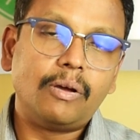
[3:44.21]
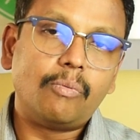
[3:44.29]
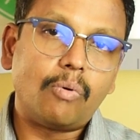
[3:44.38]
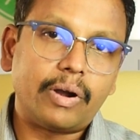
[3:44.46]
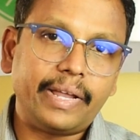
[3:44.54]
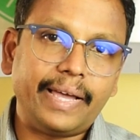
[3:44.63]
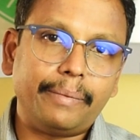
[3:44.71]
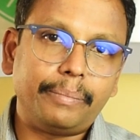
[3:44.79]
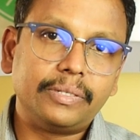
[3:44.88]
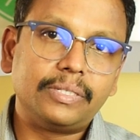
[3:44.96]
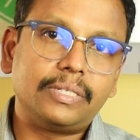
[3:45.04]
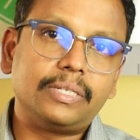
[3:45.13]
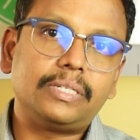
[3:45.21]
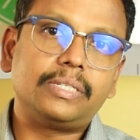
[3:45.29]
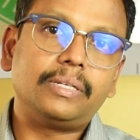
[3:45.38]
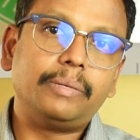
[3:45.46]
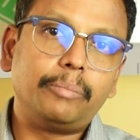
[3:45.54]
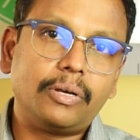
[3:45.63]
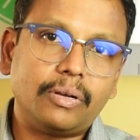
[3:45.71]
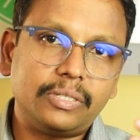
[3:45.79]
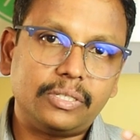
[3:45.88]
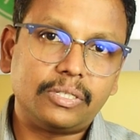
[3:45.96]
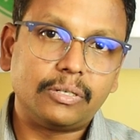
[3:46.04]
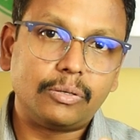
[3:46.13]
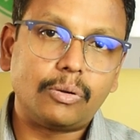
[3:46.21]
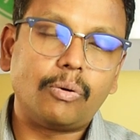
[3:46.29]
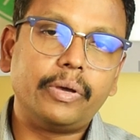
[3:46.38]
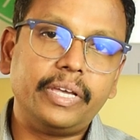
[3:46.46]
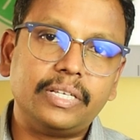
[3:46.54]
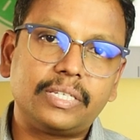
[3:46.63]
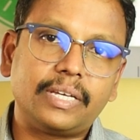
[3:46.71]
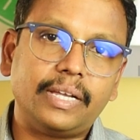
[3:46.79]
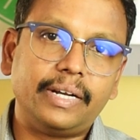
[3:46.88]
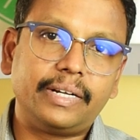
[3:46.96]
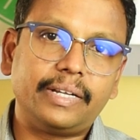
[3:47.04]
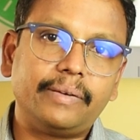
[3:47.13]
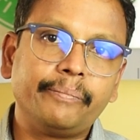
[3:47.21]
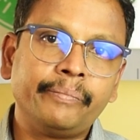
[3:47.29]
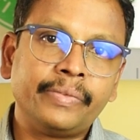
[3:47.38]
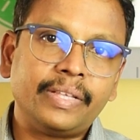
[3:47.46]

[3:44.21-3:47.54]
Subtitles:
what happens is, because it's a growing skeleton,